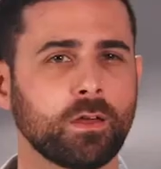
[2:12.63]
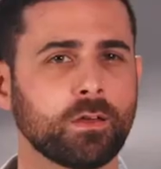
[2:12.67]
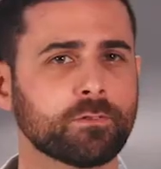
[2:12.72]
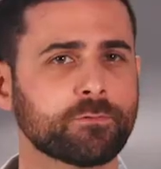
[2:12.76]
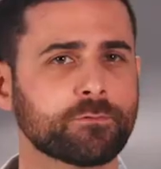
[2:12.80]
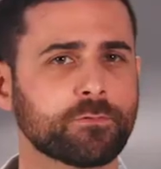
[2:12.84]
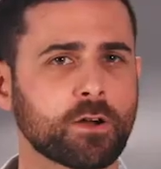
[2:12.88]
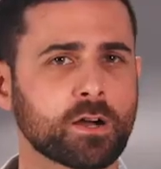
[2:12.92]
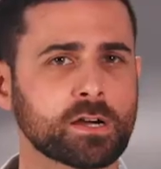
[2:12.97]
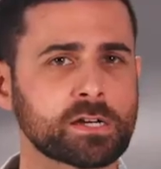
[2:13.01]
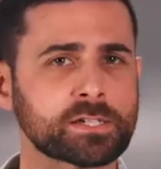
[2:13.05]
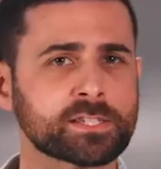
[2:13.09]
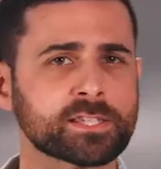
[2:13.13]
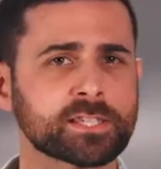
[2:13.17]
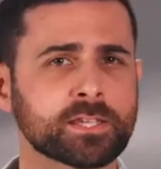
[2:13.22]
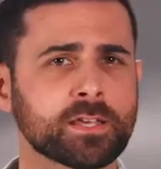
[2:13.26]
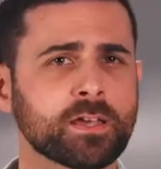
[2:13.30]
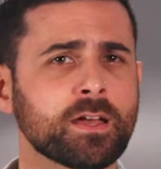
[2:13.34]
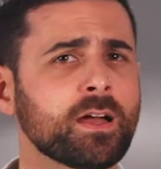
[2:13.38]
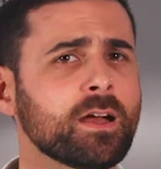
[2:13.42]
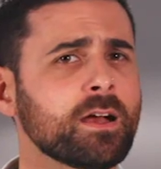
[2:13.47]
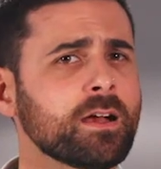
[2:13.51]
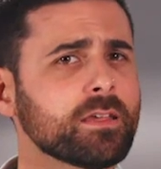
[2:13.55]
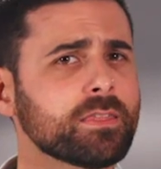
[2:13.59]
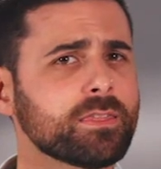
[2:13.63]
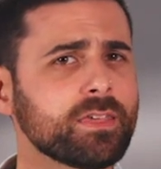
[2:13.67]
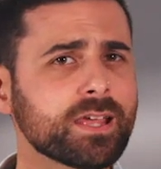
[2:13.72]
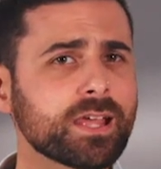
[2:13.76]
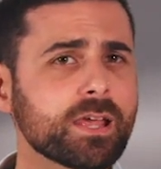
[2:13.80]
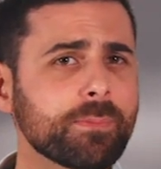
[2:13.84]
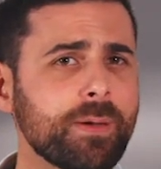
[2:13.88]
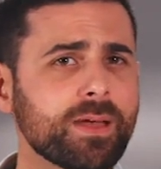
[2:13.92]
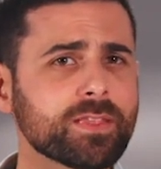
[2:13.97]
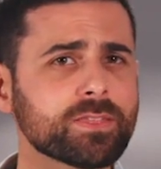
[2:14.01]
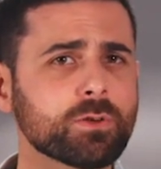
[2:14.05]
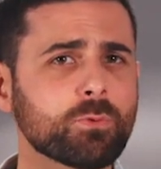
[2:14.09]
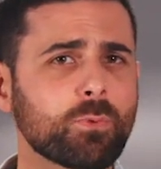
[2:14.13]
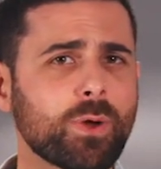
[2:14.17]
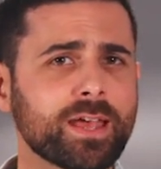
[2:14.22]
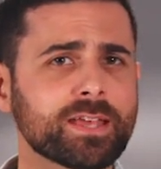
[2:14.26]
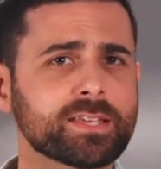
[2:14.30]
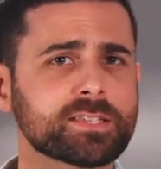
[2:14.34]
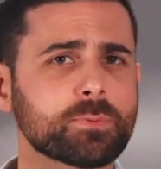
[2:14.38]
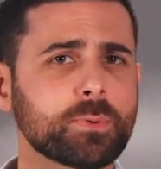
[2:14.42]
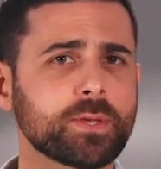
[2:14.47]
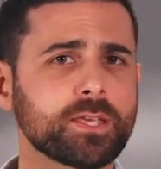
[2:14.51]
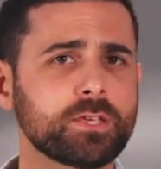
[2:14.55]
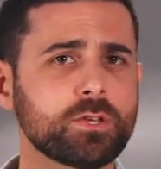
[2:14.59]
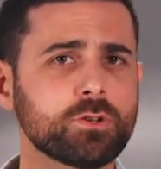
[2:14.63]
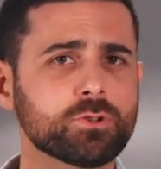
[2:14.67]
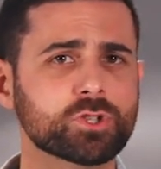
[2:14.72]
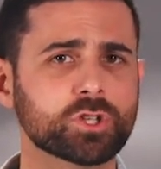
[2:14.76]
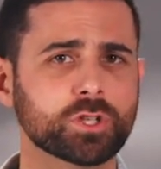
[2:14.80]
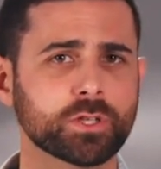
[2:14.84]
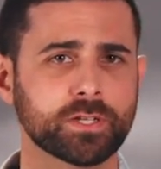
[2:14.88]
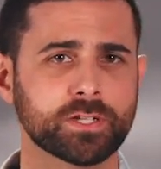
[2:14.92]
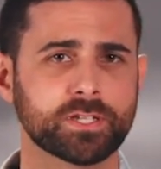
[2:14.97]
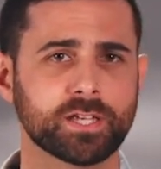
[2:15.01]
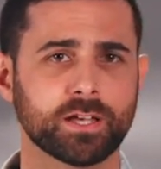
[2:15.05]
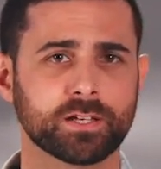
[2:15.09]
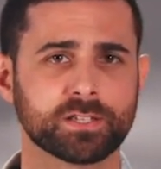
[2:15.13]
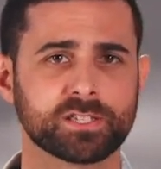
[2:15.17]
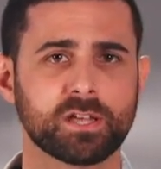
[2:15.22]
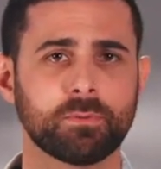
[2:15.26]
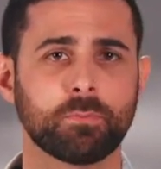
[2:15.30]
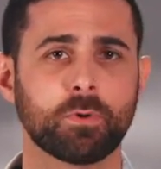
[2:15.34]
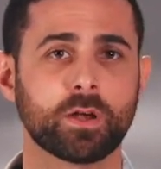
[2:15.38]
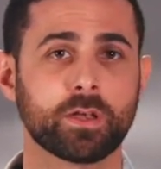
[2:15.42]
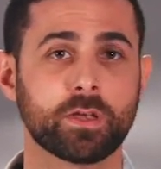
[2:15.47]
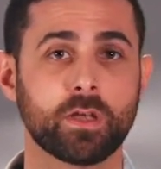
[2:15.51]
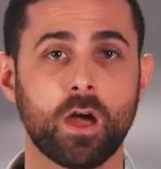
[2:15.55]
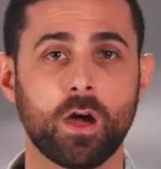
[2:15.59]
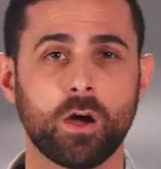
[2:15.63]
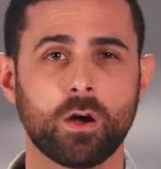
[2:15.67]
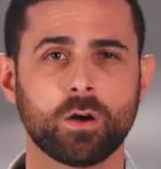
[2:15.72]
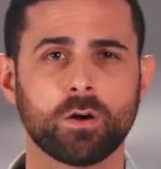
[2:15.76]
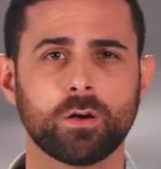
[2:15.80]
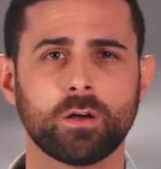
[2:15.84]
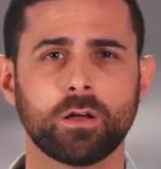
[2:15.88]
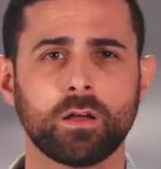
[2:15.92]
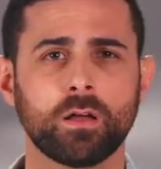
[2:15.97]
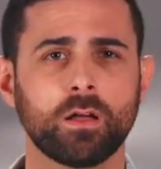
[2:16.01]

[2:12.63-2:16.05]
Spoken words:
First, think about the ways we usually tell someone no.